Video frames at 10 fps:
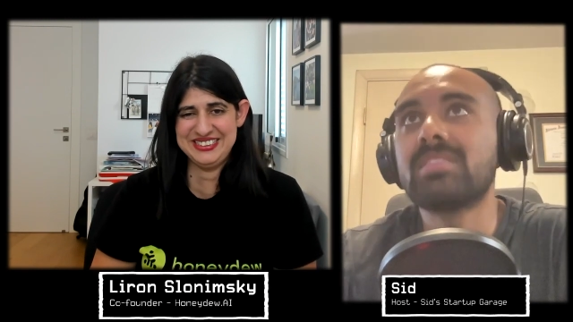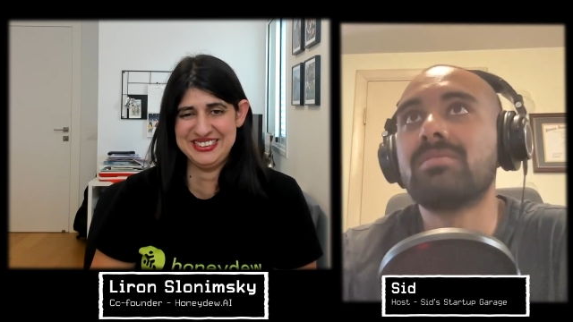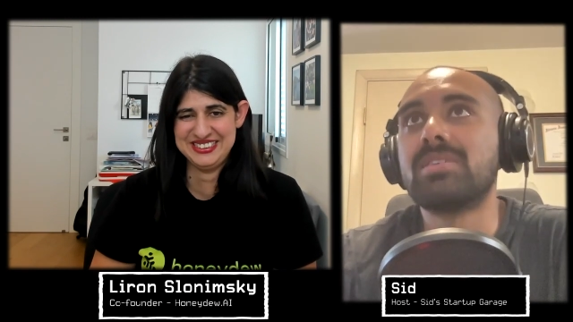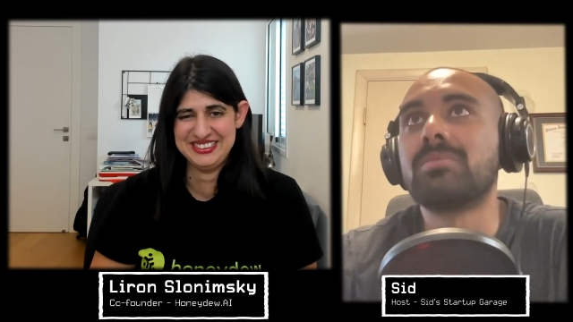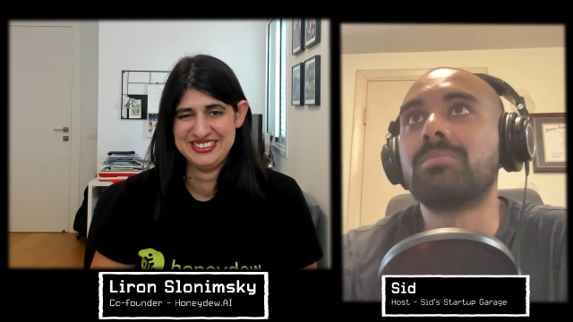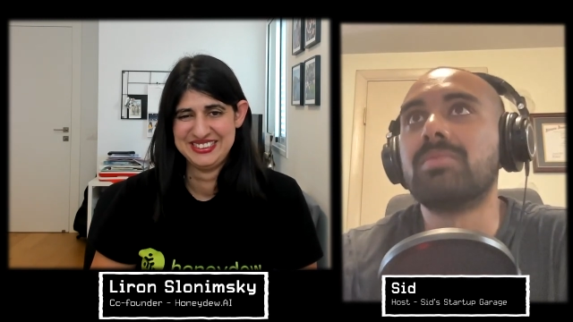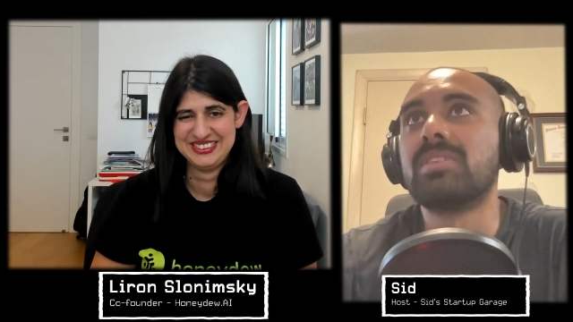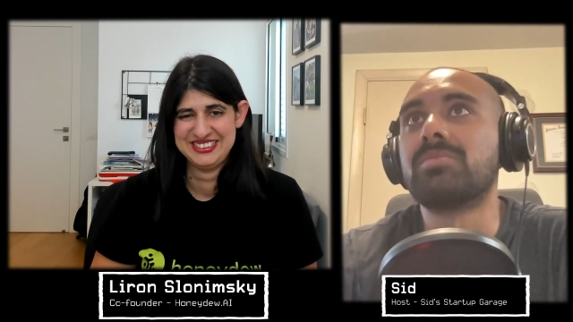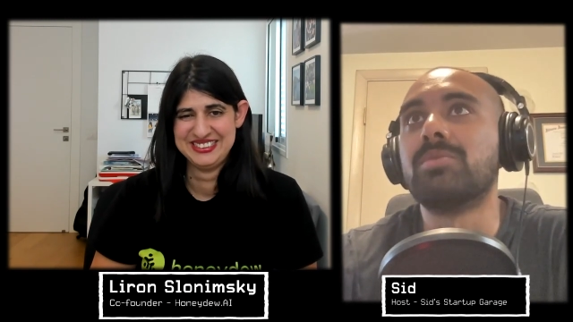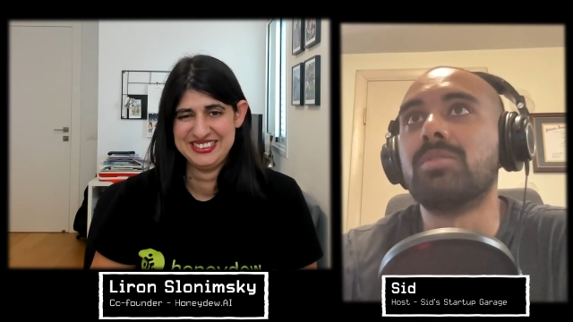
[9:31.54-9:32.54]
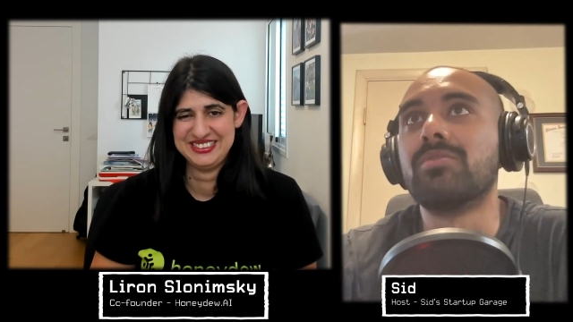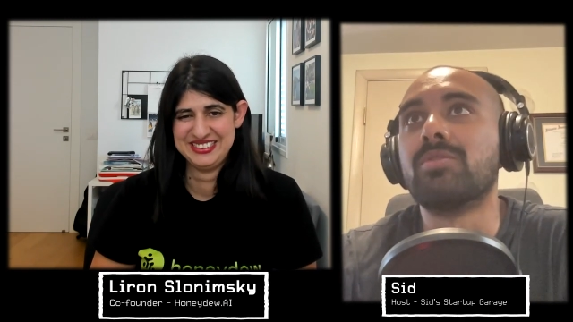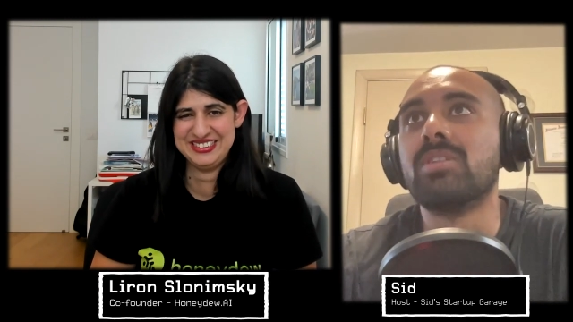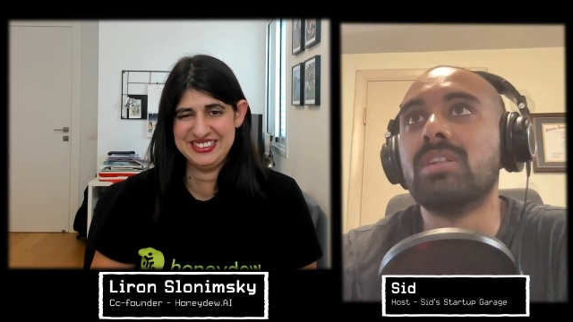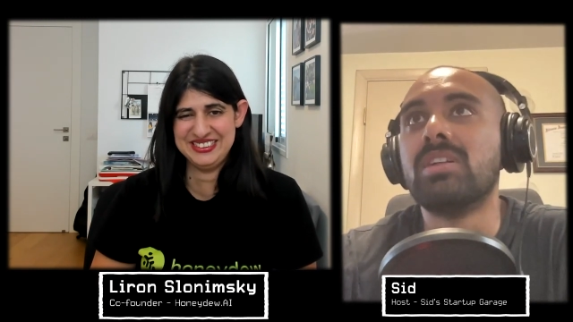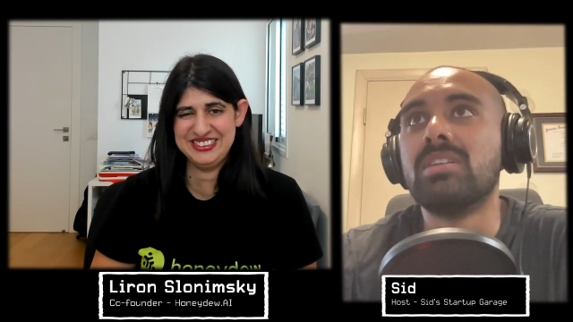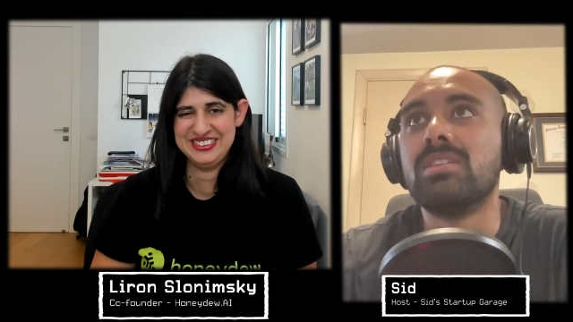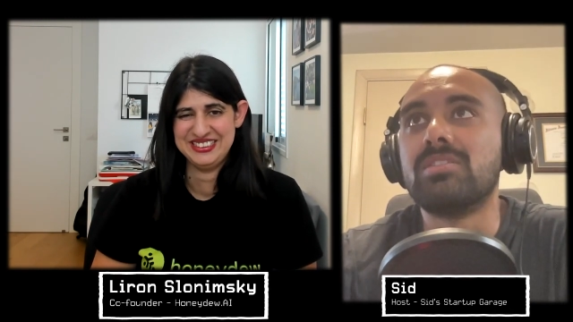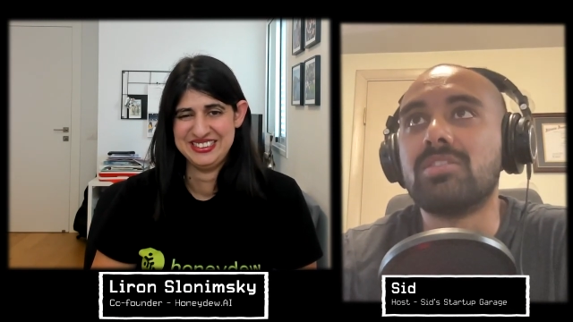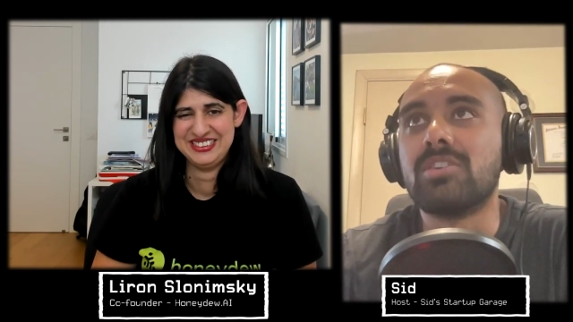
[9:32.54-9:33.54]
Speaker 1: Yeah, that's beautiful.
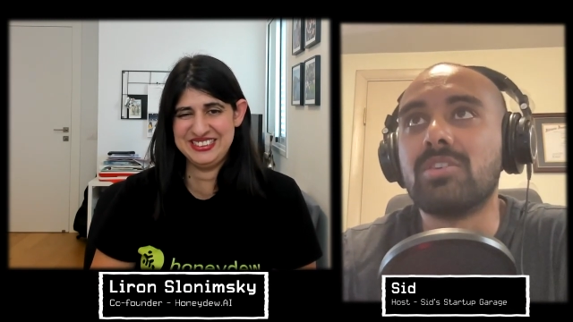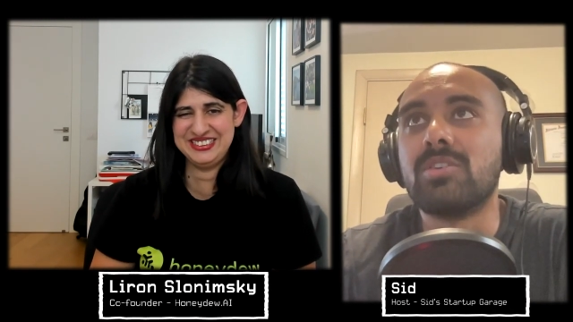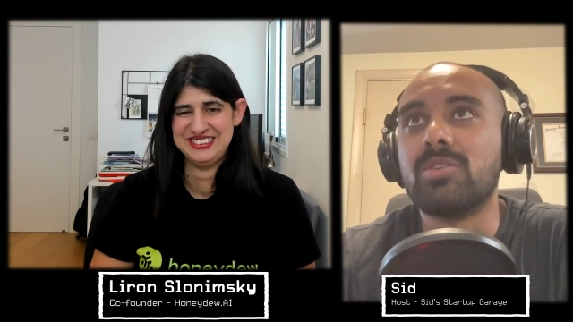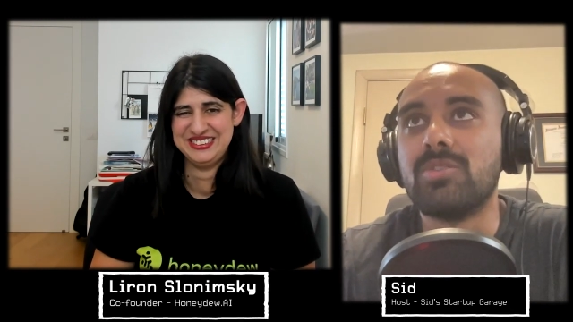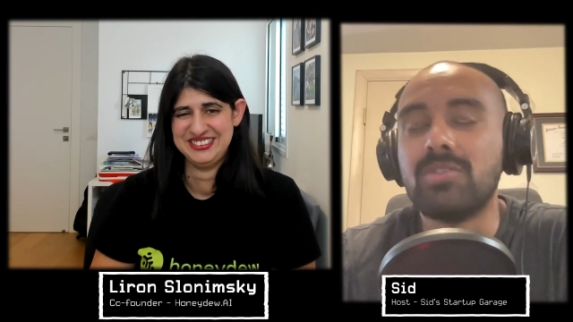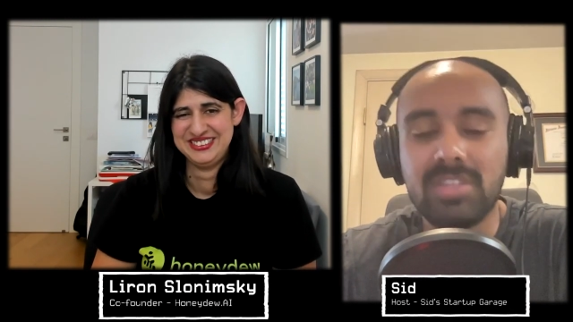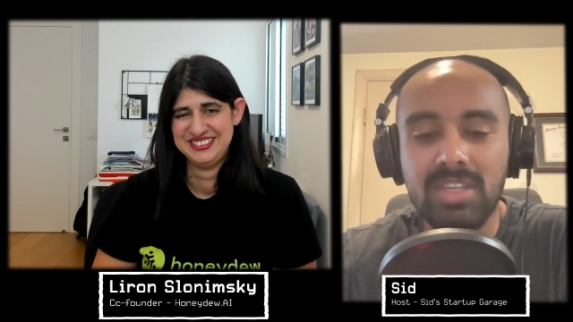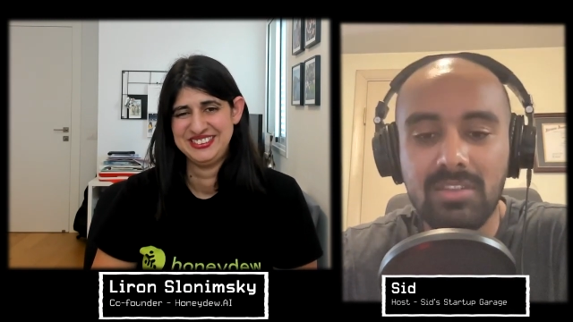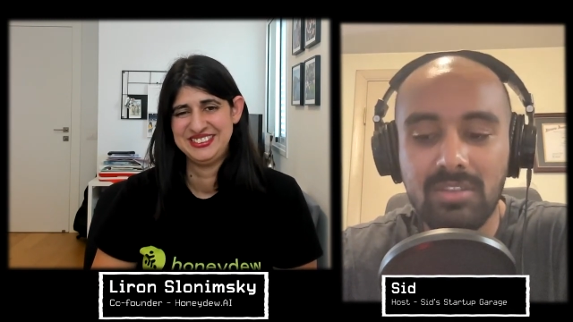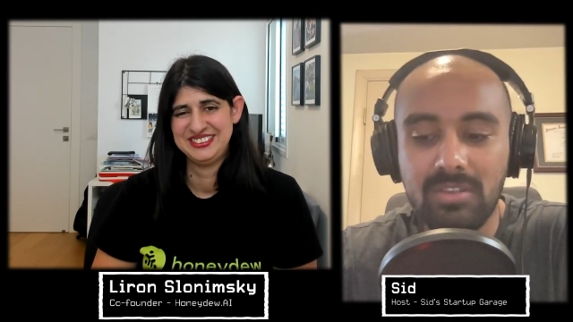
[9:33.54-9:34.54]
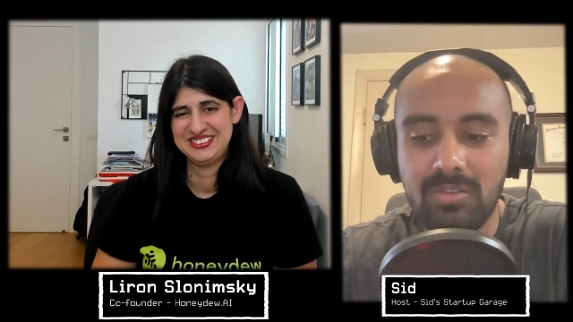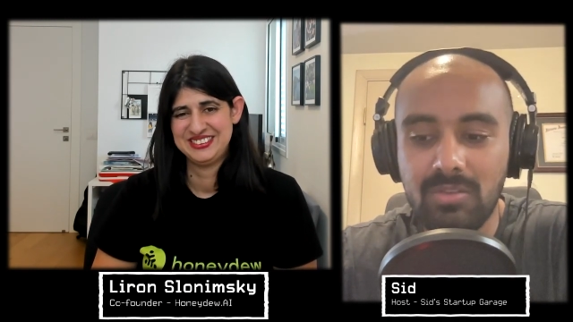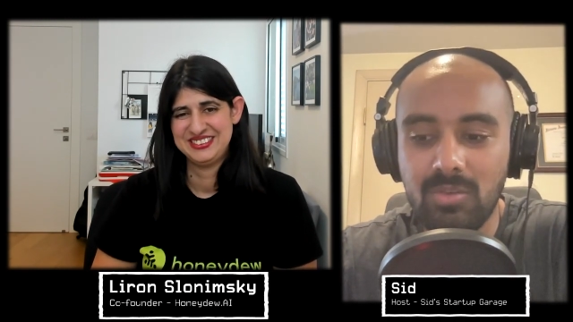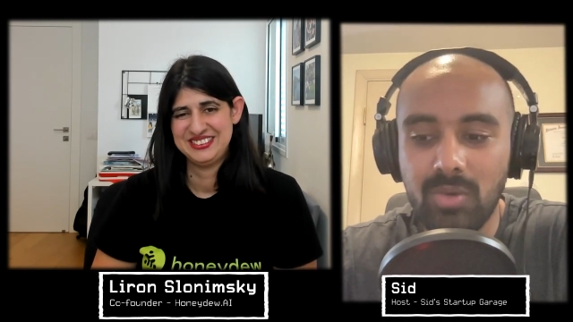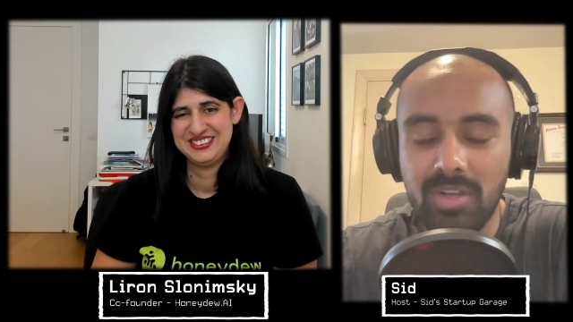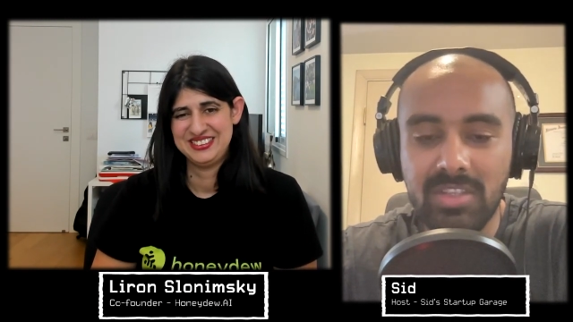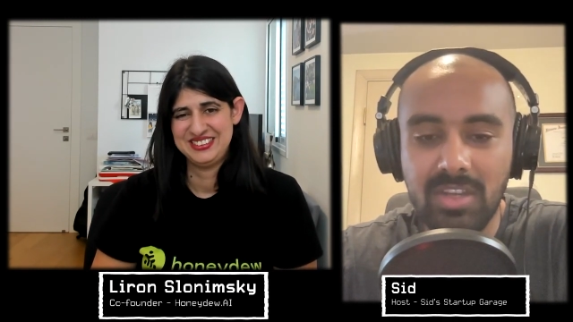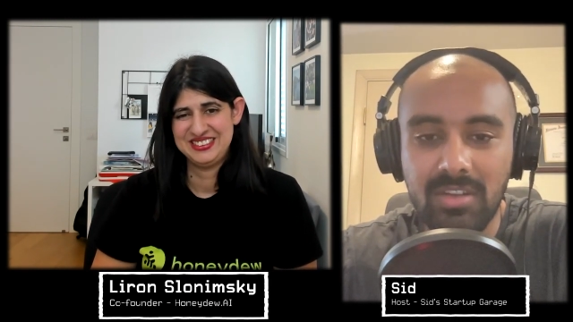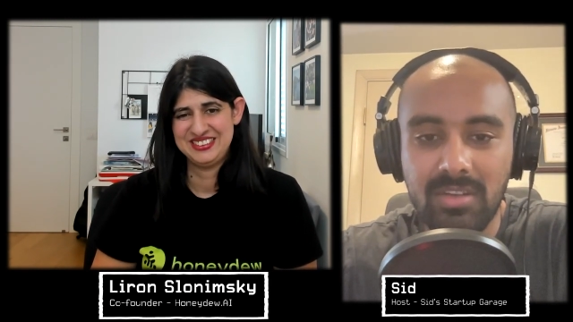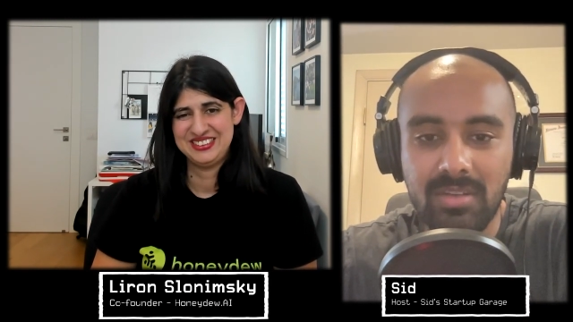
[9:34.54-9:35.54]
So you said you worked
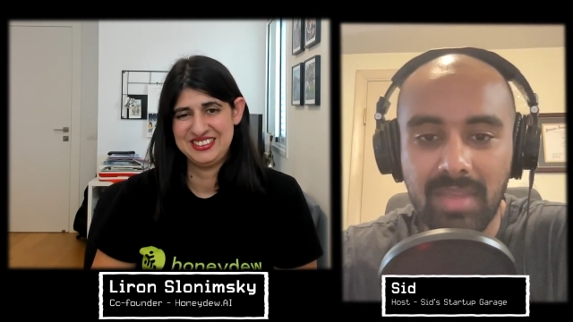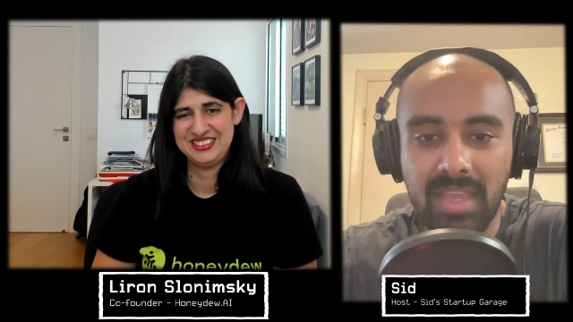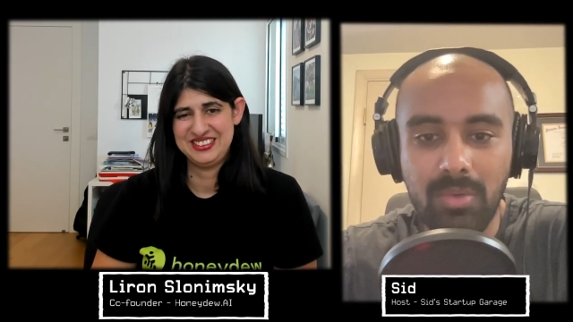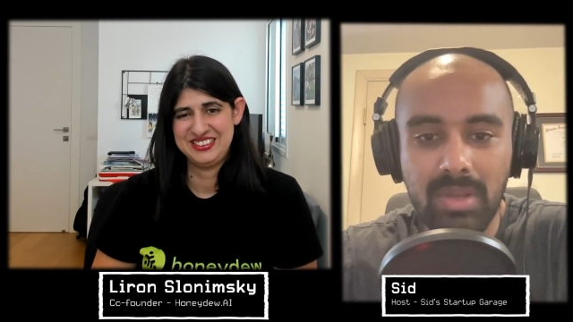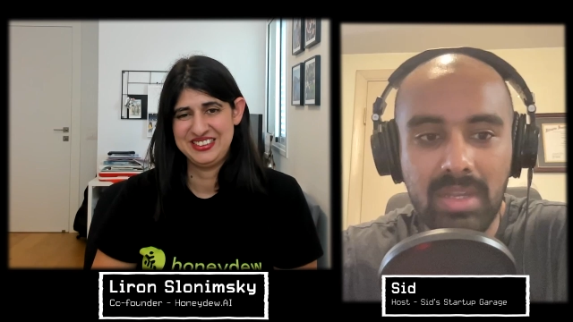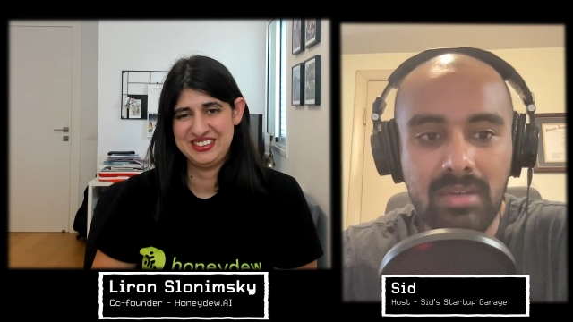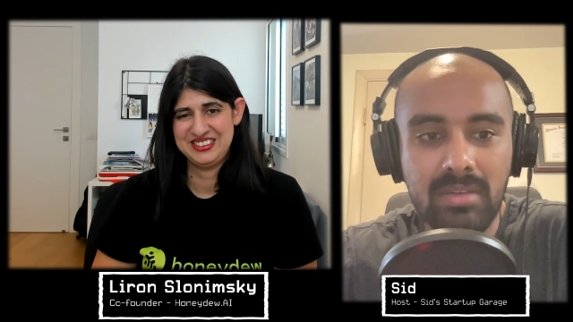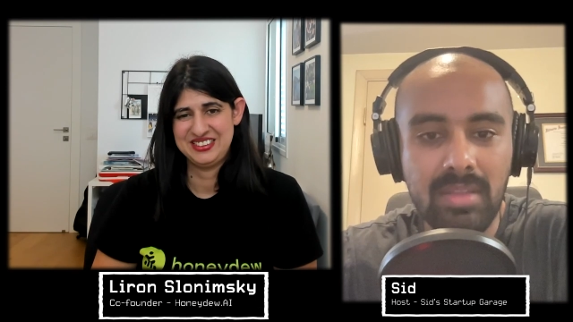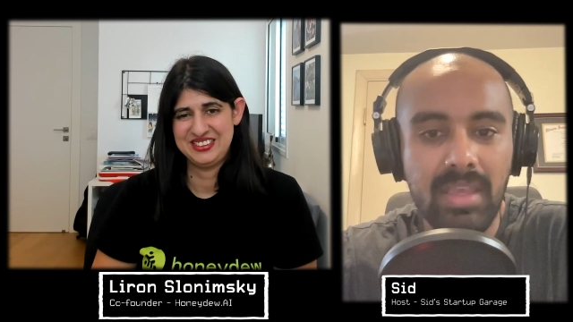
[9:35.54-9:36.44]
on Aware